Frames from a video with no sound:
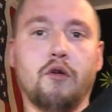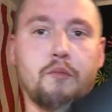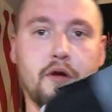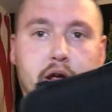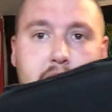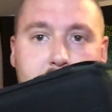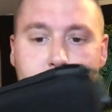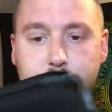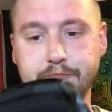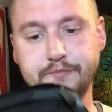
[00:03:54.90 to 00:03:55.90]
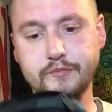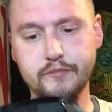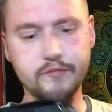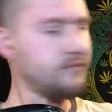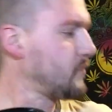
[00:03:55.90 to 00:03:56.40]
we'll bring it out.
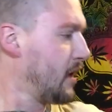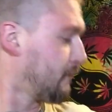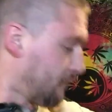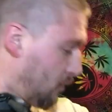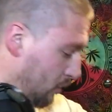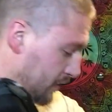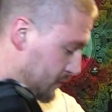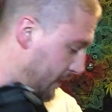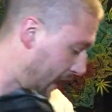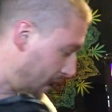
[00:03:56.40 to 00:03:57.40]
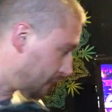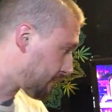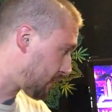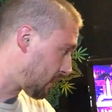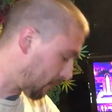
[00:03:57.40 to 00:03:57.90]
And of course, we have
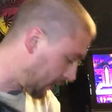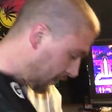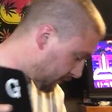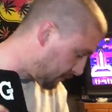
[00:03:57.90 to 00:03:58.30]
right off the